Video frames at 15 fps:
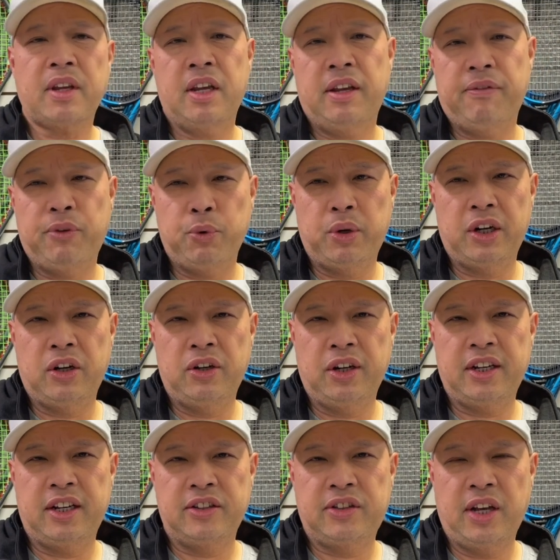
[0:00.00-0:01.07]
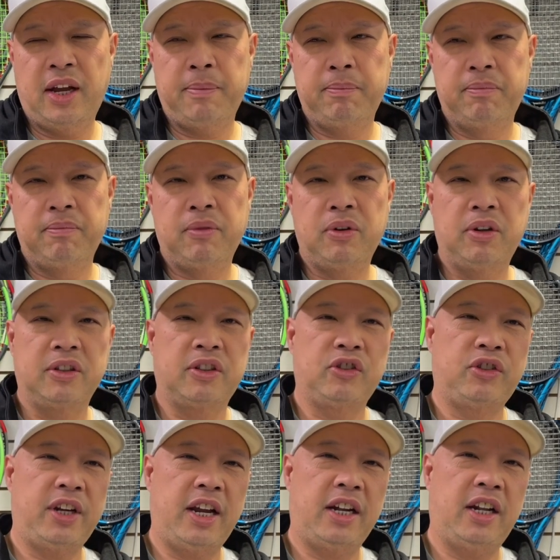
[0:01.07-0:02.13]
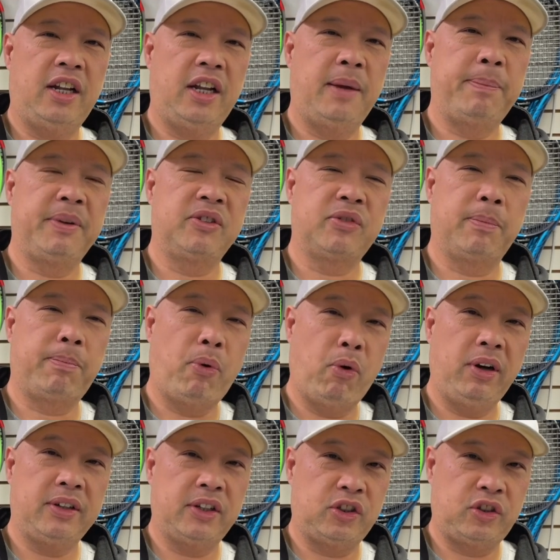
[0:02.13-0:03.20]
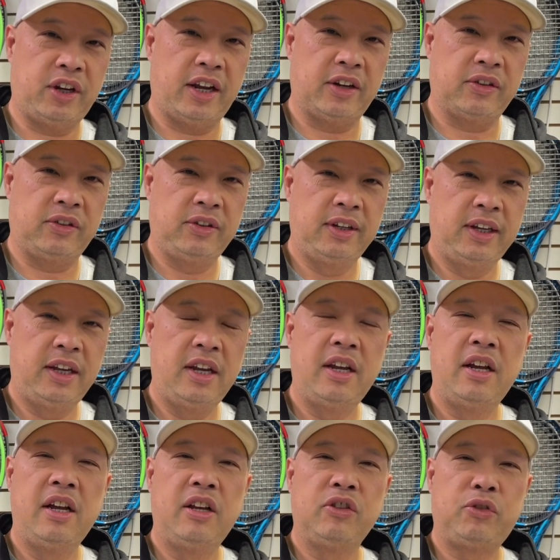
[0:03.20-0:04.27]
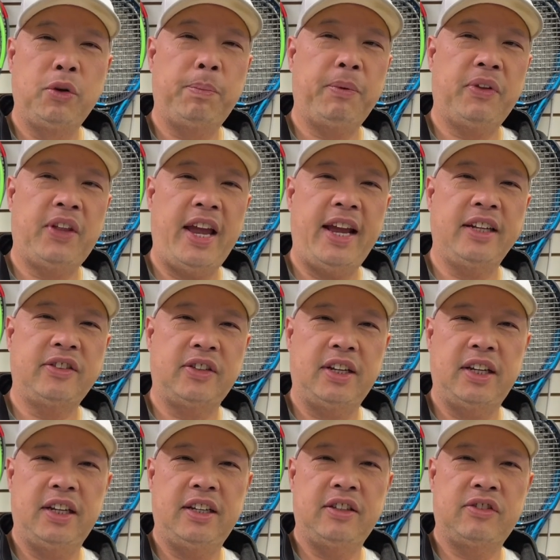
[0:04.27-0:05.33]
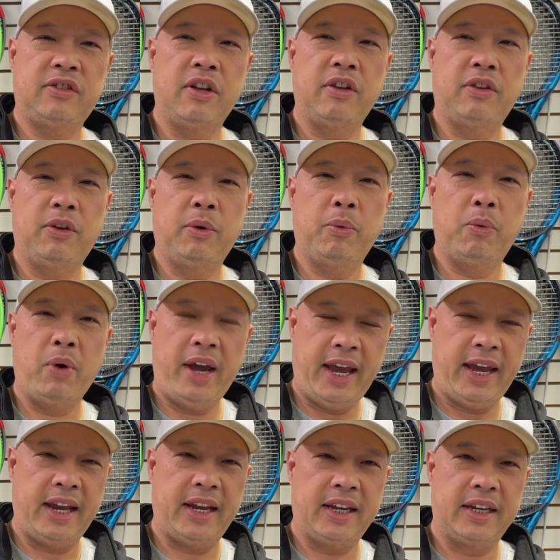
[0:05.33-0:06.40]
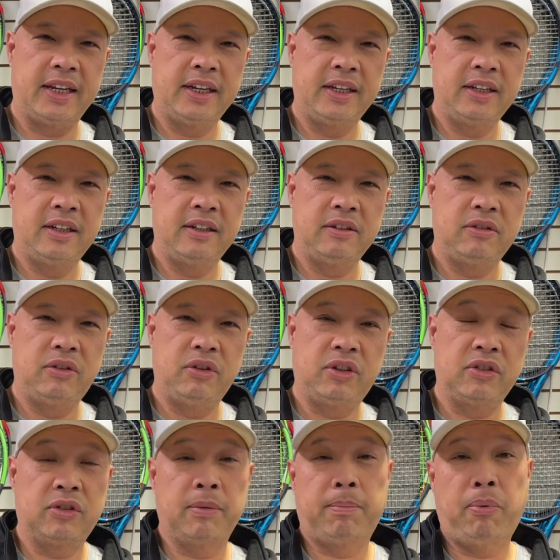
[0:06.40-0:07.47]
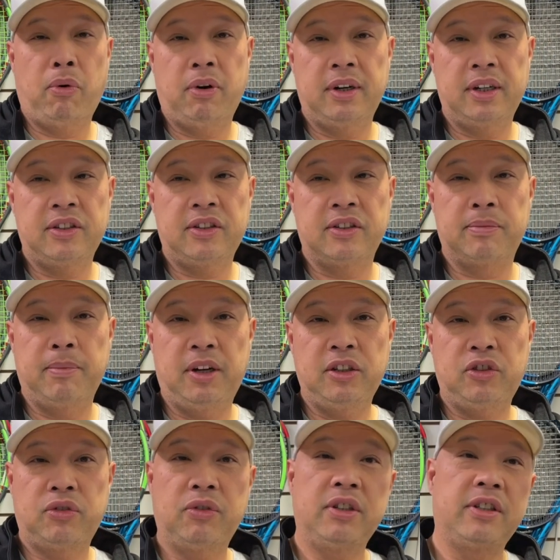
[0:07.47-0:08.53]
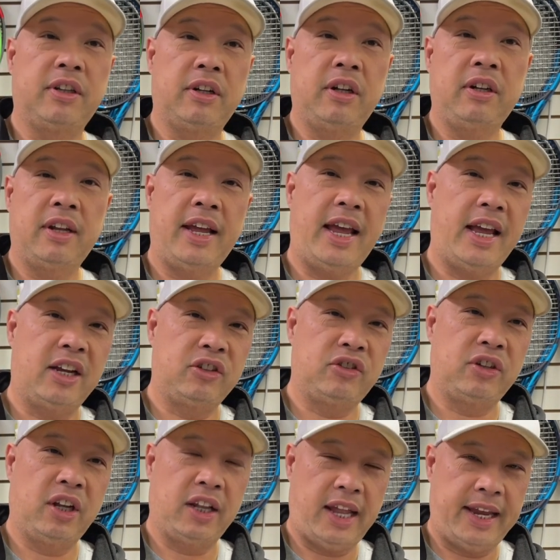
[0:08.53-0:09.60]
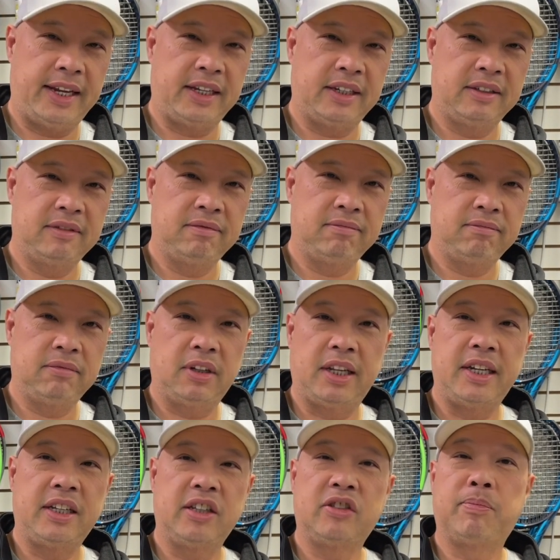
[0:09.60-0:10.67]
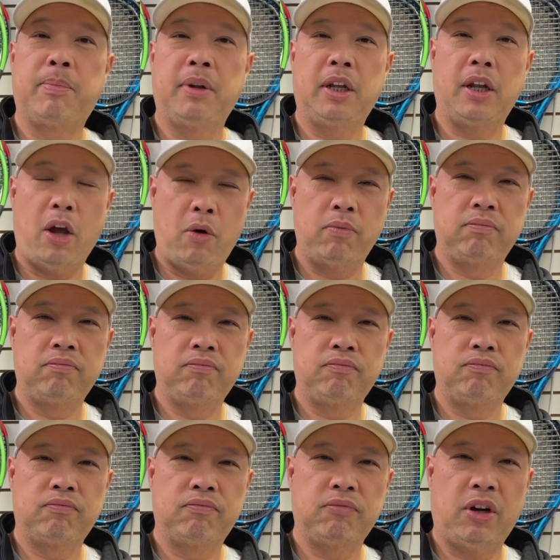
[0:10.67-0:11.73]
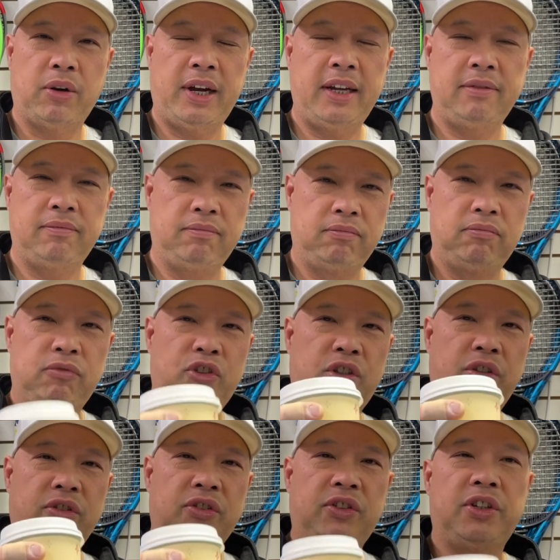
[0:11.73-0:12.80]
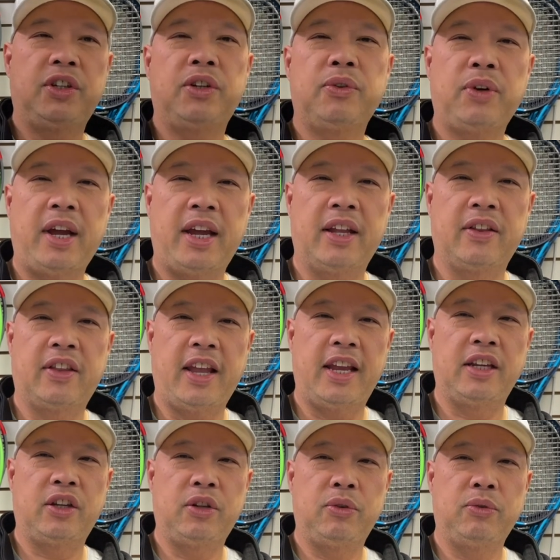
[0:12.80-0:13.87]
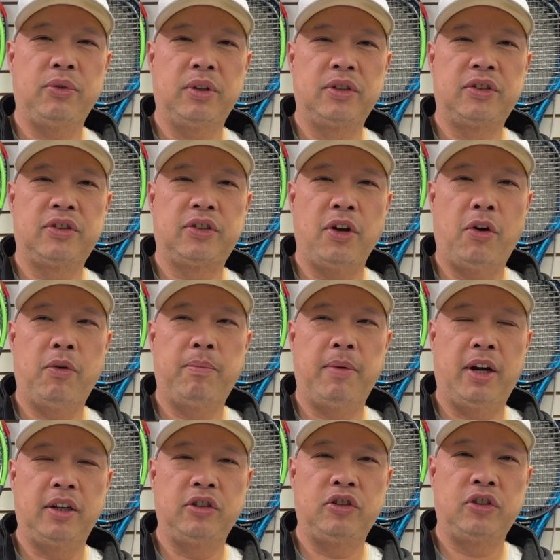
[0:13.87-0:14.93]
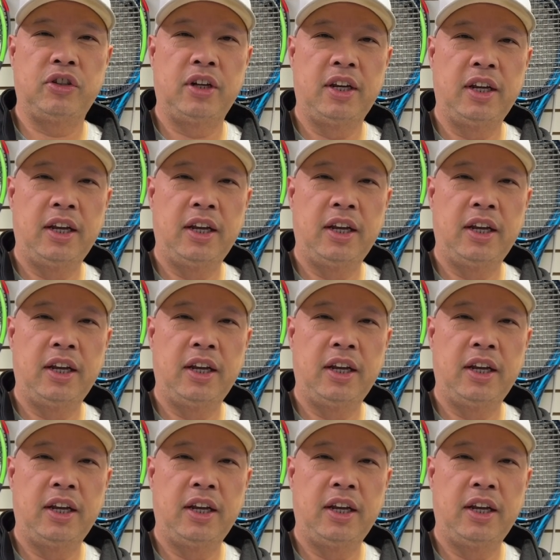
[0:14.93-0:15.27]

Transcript: If you want to hook us up, hook the channel up, and support the channel, super thanks is the way. You can support us as much or as little as you like. Link is below. All right, cheers to you, and thank you so much.